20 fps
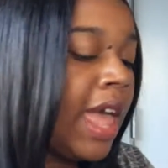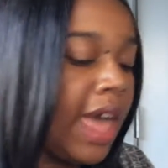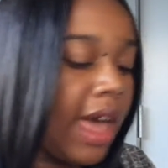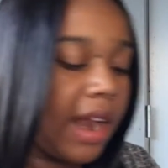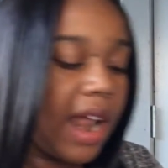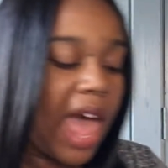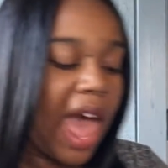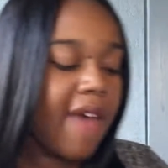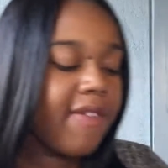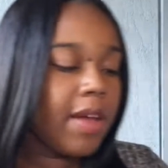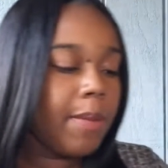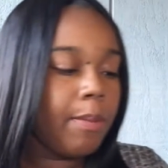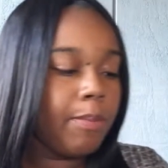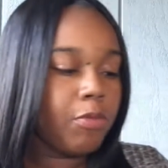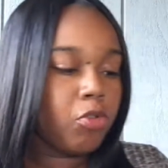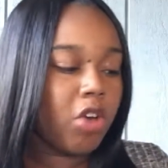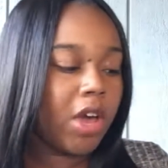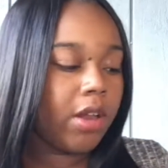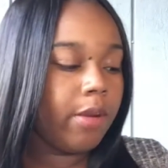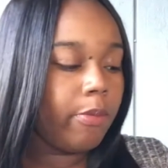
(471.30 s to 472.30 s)
And I haven't
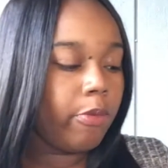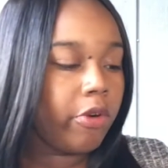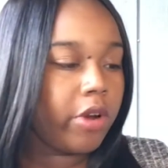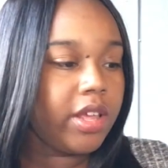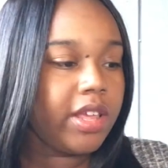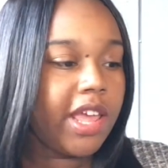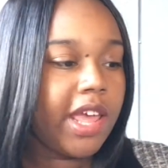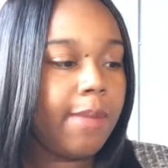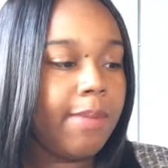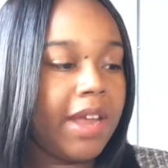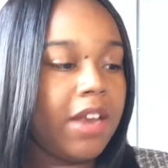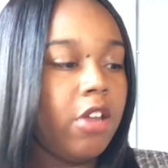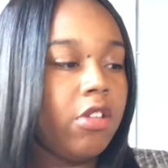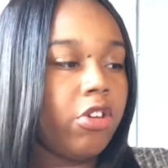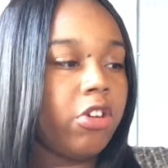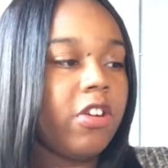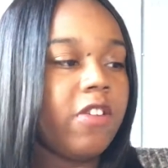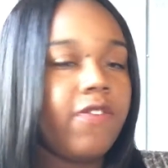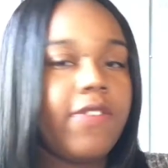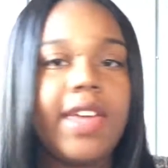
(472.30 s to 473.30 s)
tried them more yet, but I know they're
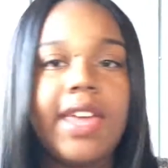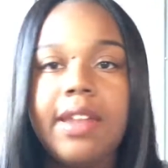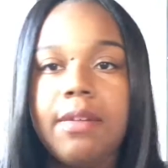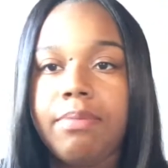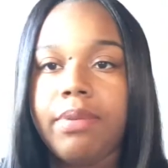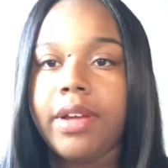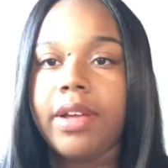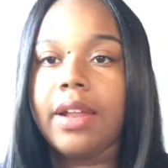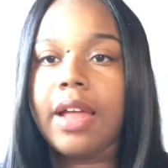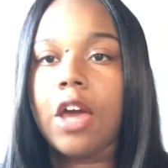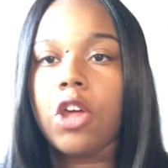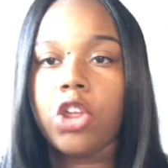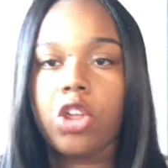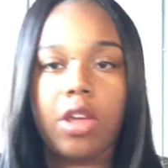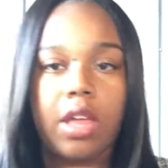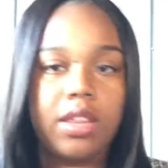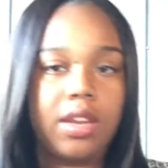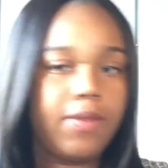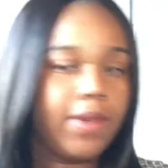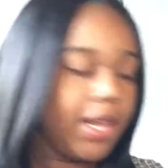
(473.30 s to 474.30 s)
gonna fit, but I'll show you
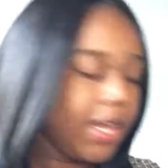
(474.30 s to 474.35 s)
guys in the